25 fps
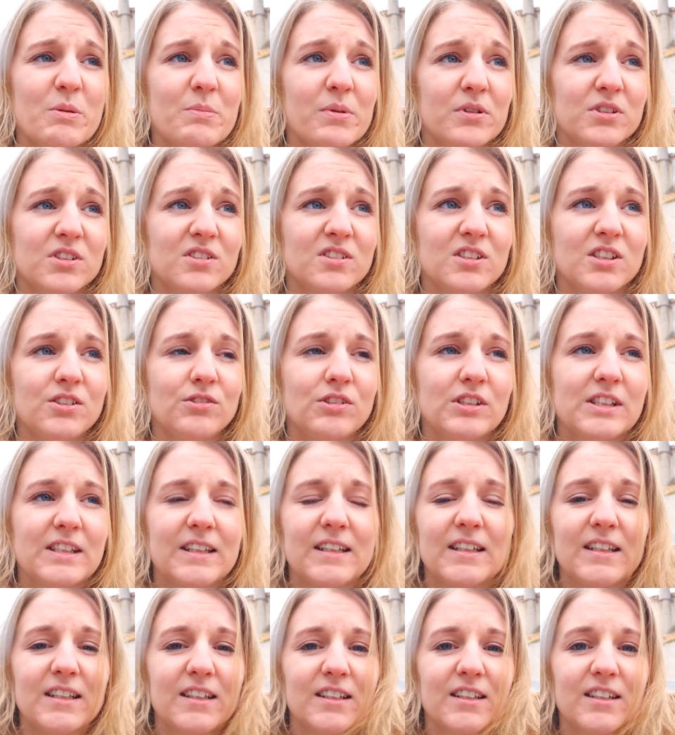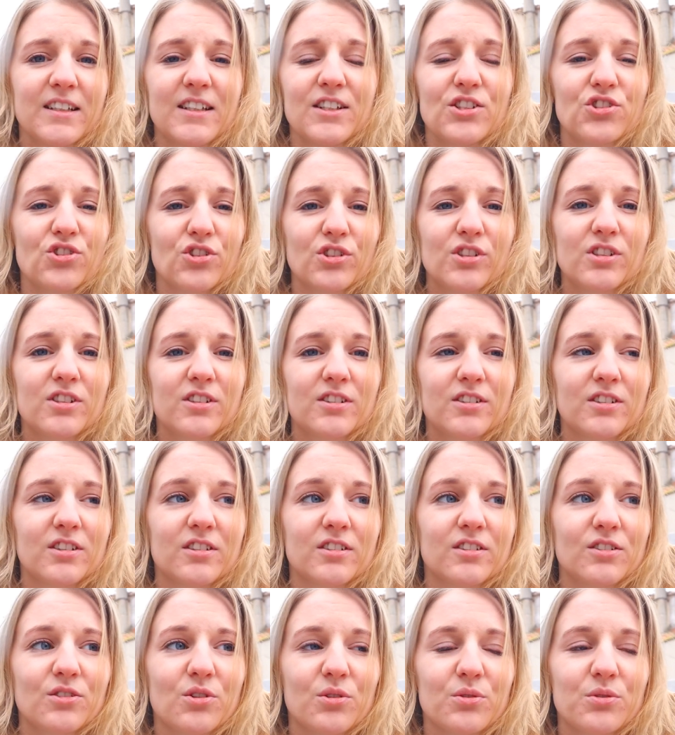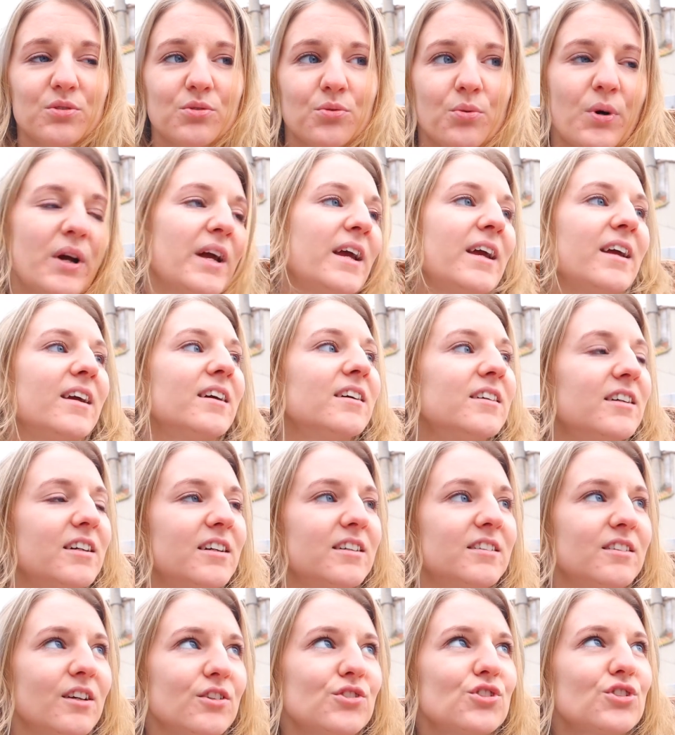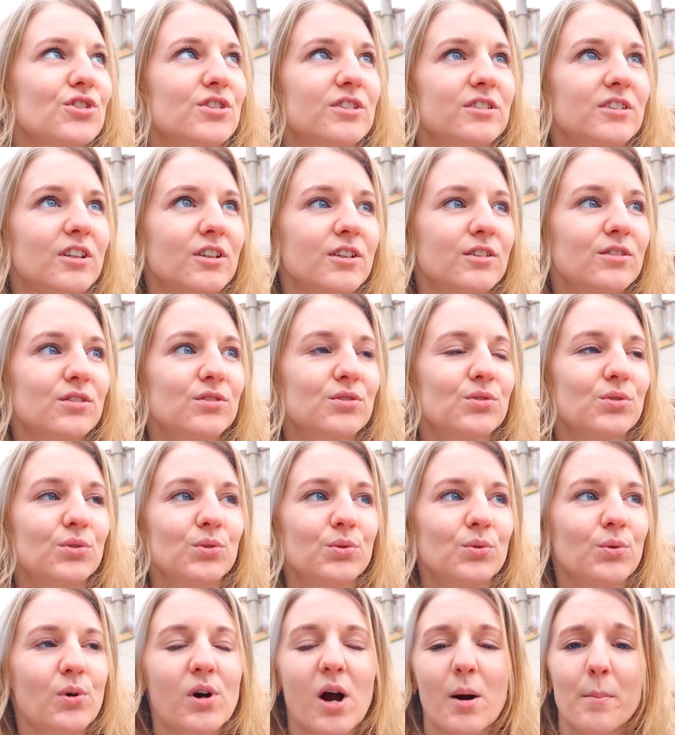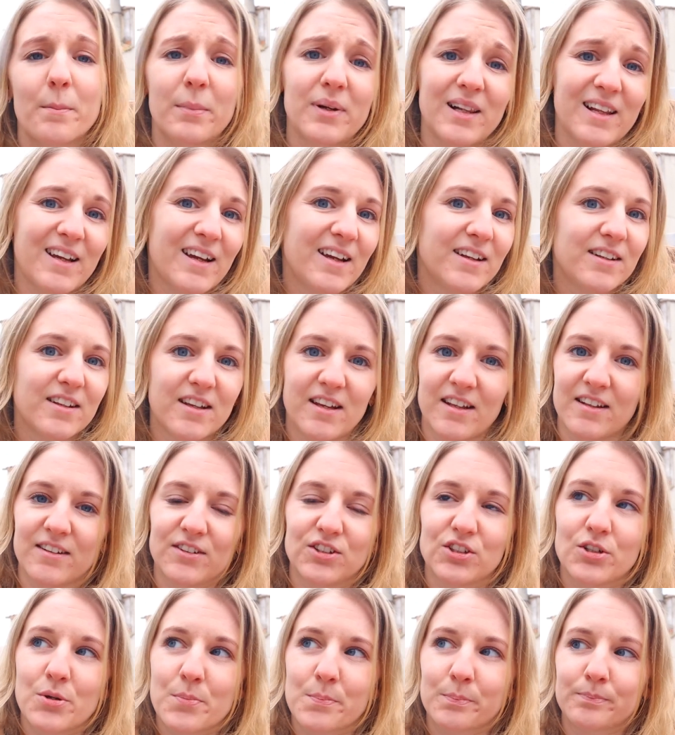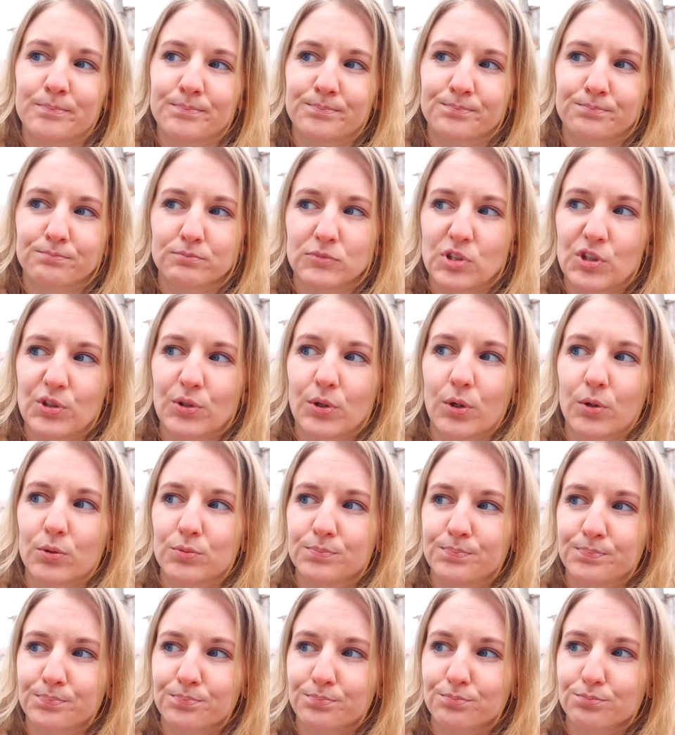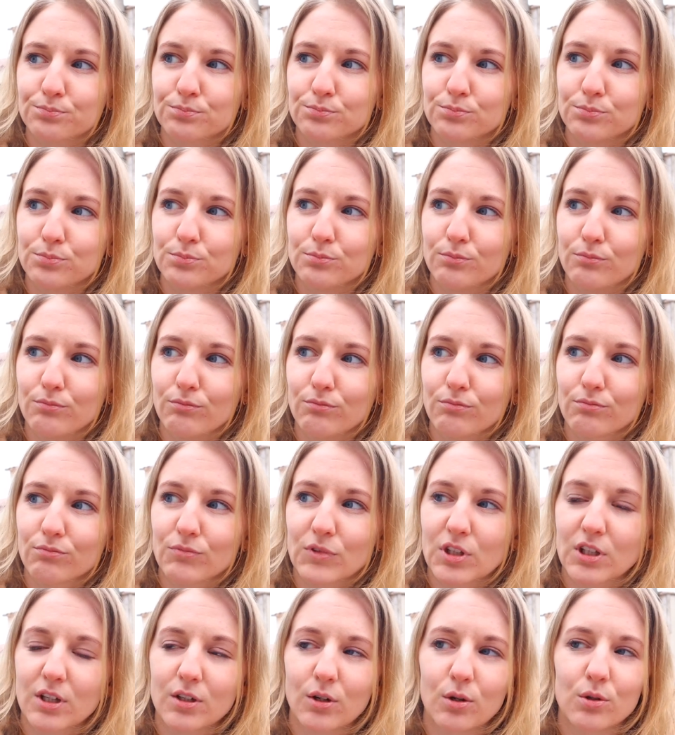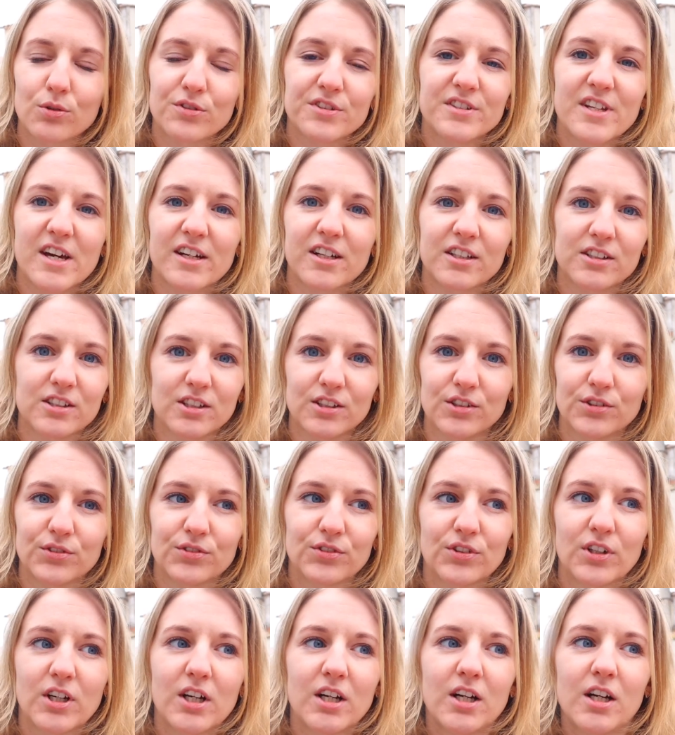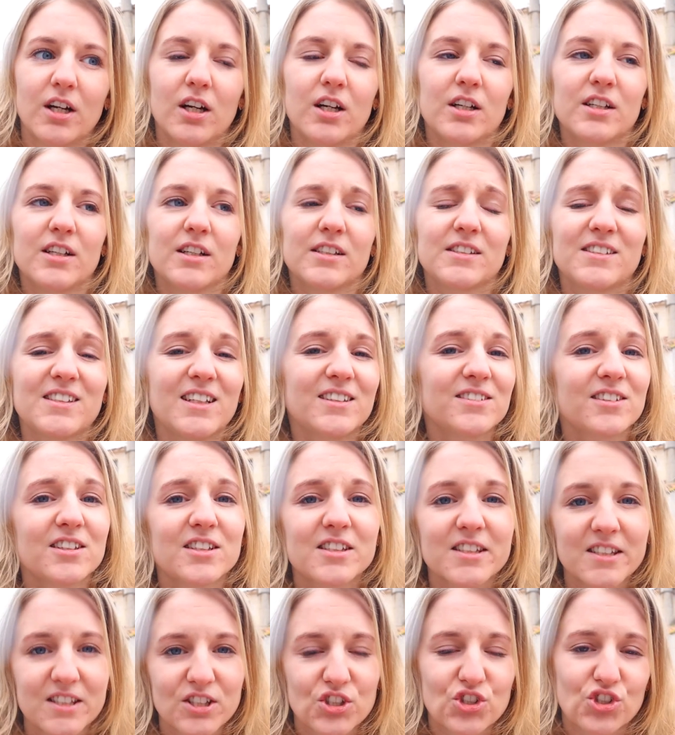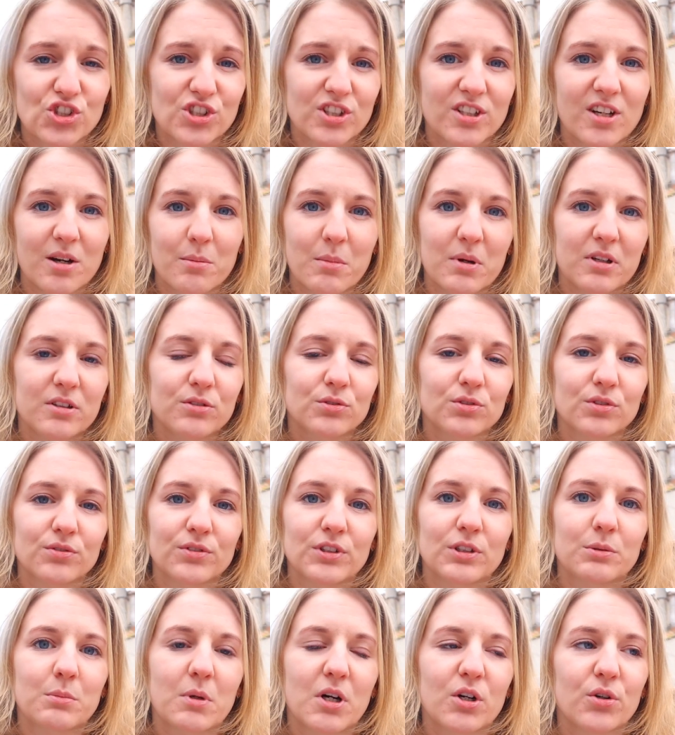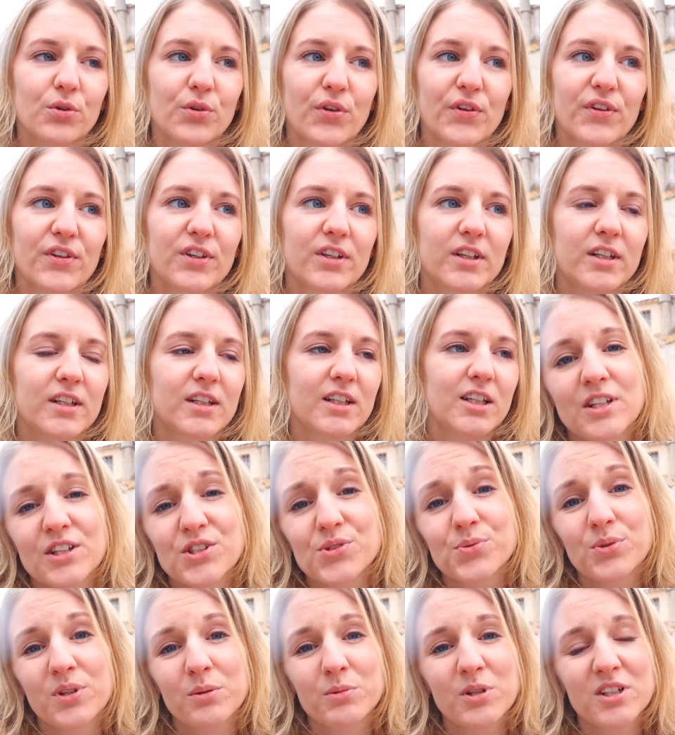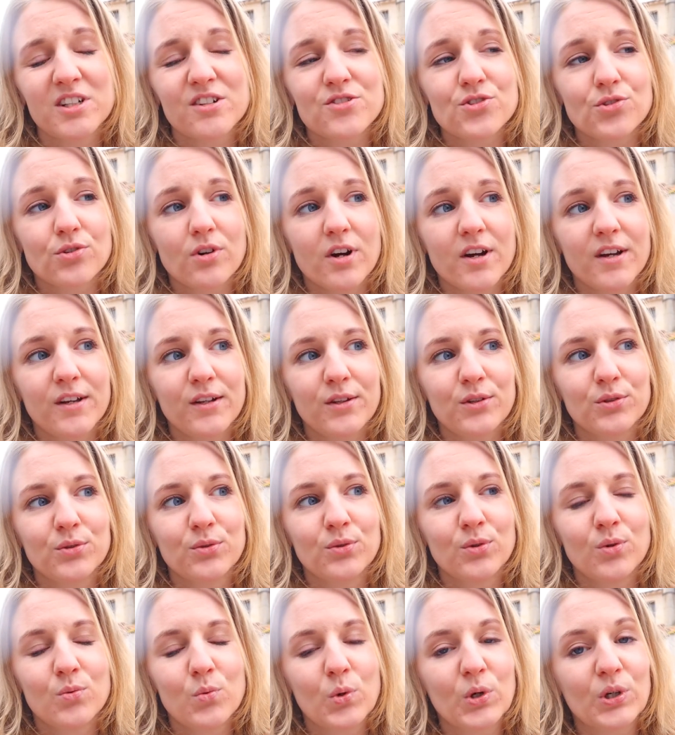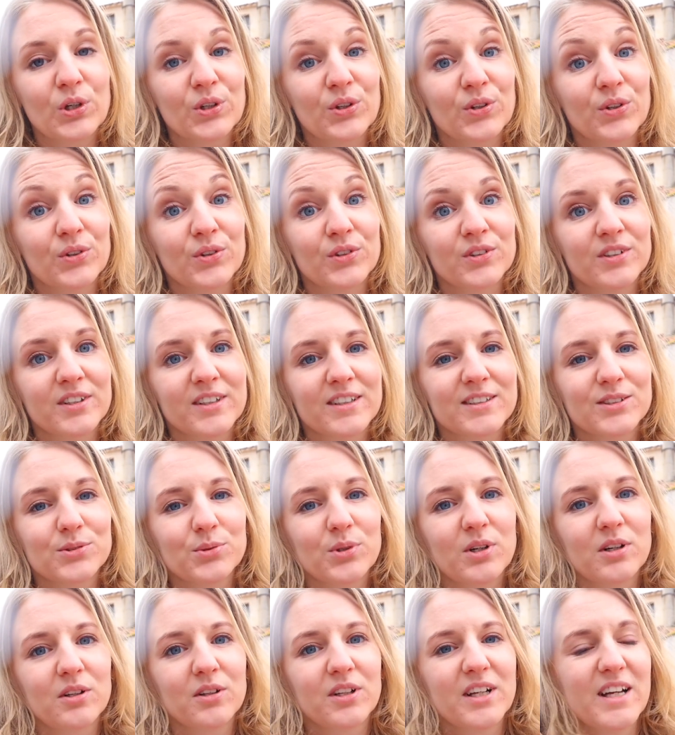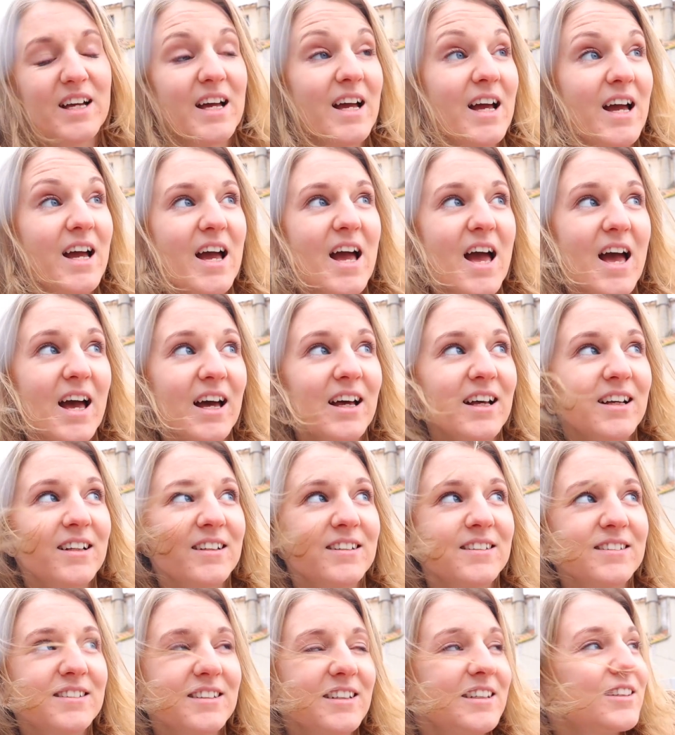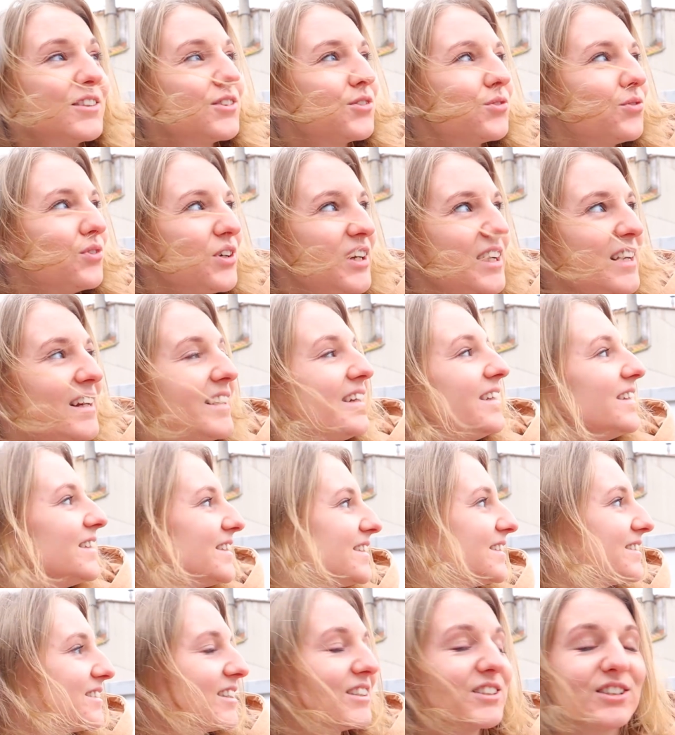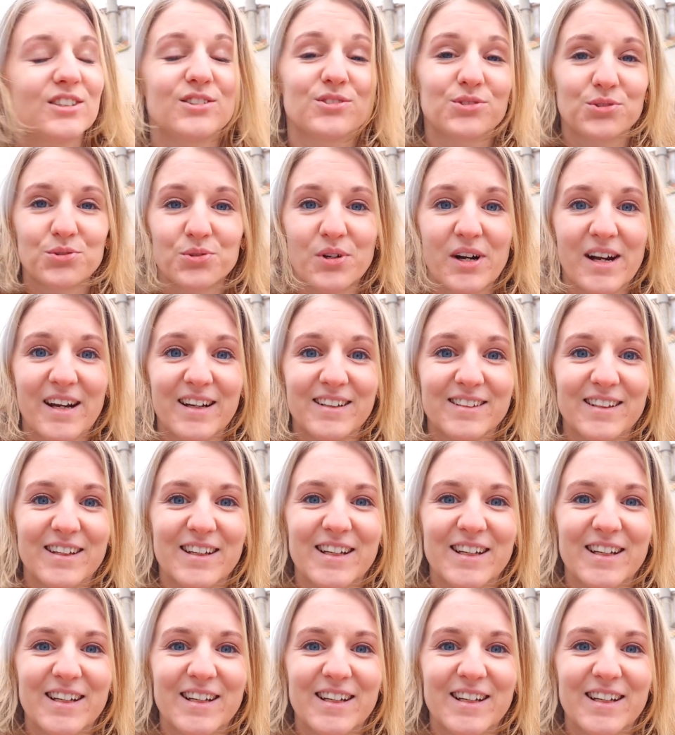my positivity it just uh, goes away and i just start to complain and you know all the negative sentences just come out of your mouth that's what i'm gonna try to work on as well and it really is starting to rain